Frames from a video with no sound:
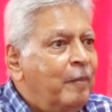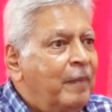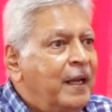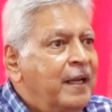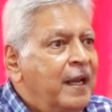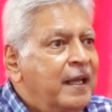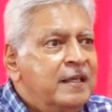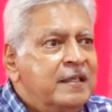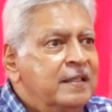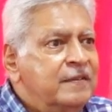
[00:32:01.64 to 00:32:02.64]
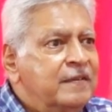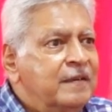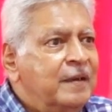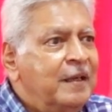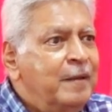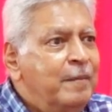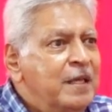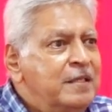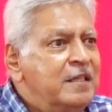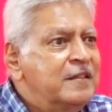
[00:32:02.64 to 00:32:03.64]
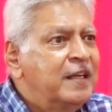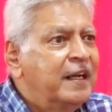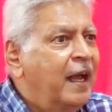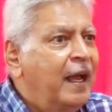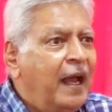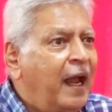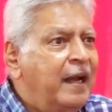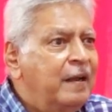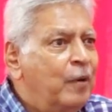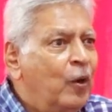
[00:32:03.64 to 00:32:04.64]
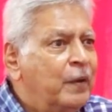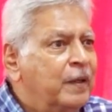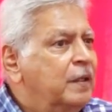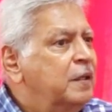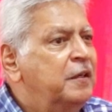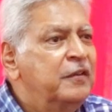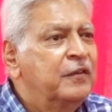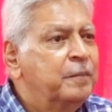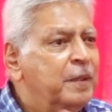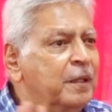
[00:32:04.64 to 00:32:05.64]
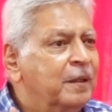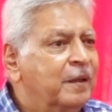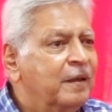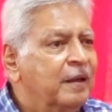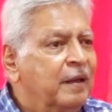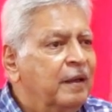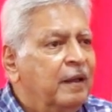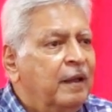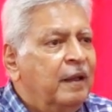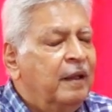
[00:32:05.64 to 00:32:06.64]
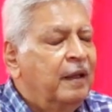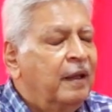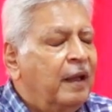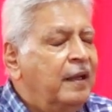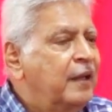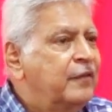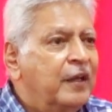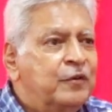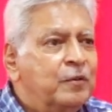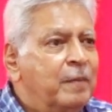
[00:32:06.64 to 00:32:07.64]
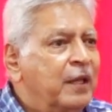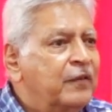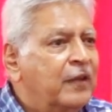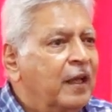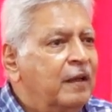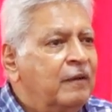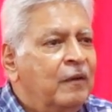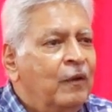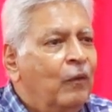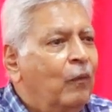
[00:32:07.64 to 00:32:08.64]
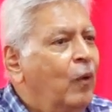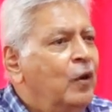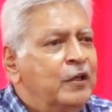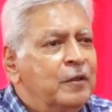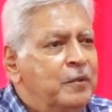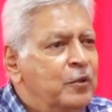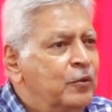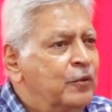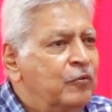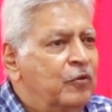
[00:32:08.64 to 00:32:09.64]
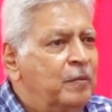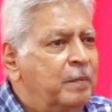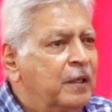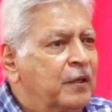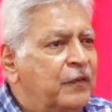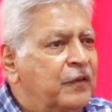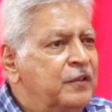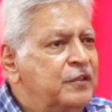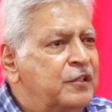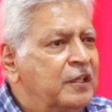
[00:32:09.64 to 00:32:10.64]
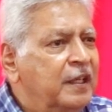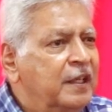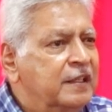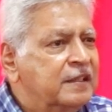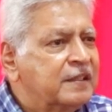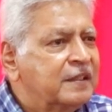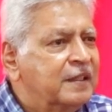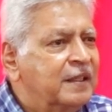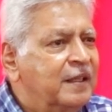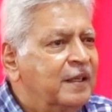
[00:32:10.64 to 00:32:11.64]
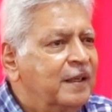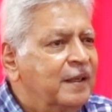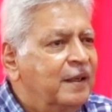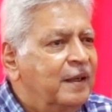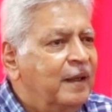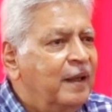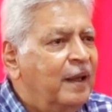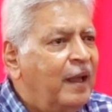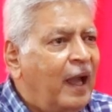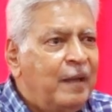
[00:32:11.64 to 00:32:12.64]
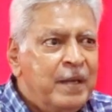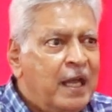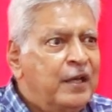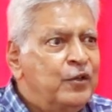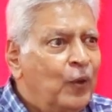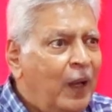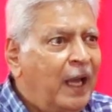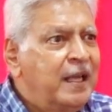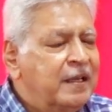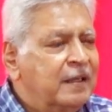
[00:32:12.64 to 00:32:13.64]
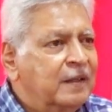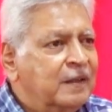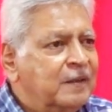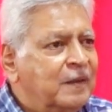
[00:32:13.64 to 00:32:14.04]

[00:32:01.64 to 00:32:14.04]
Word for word: my negative images that I had about her disappeared. And I said to myself, what a beautiful person she is. I began to like her.